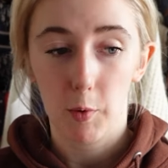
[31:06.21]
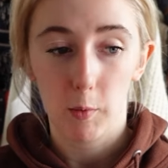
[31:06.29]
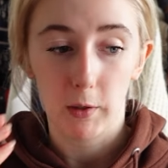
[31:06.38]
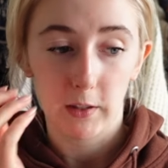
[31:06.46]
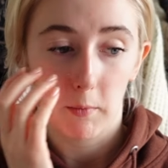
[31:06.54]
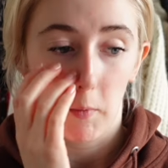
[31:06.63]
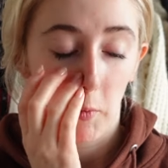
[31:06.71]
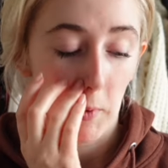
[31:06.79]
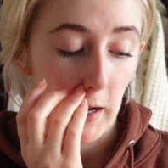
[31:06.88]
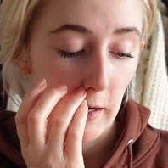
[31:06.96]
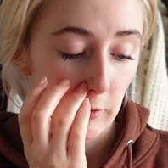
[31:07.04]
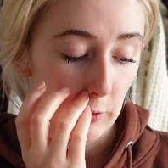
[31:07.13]
Probably see my mum
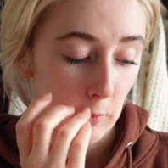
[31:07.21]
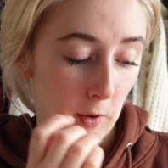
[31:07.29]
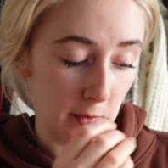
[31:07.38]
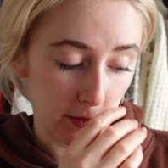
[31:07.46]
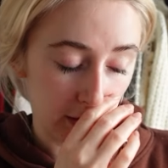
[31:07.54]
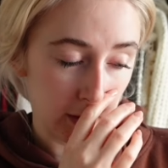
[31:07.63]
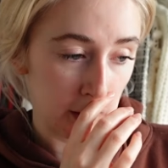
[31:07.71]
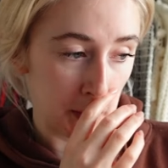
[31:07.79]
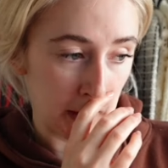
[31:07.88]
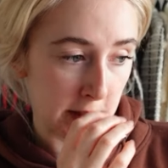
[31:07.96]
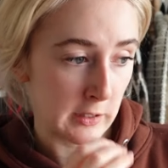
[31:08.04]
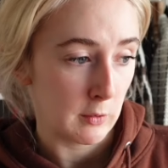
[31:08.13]
later as well. So this is going to
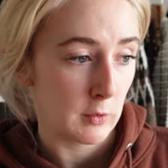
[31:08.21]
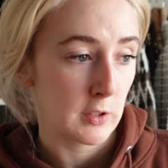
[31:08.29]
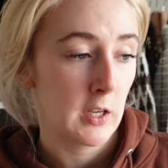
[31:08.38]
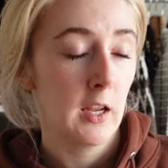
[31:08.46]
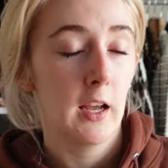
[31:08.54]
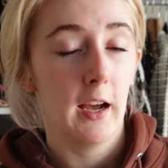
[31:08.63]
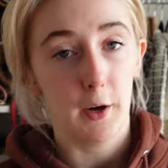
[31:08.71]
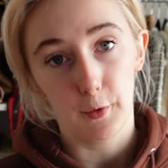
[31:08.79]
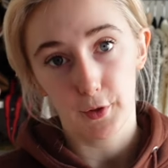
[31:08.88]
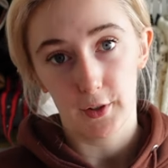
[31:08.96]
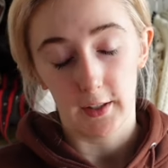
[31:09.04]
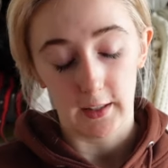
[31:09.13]
be a chilled
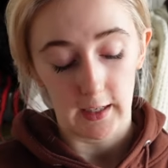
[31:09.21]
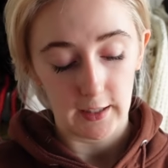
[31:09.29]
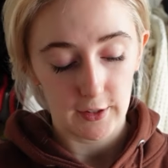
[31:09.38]
out Sunday.